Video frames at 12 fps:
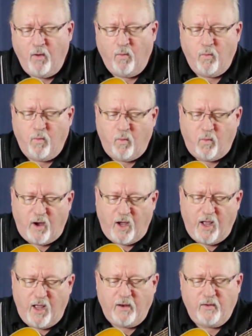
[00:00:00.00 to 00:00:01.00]

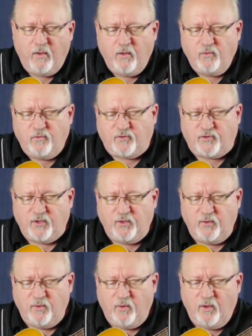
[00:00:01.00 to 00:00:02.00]
1,
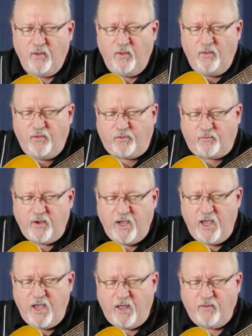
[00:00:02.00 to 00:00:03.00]
2,
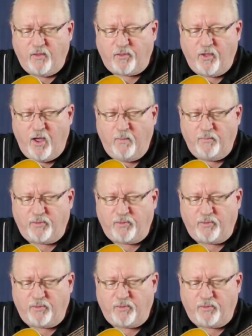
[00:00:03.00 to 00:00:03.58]
3, and the thumb,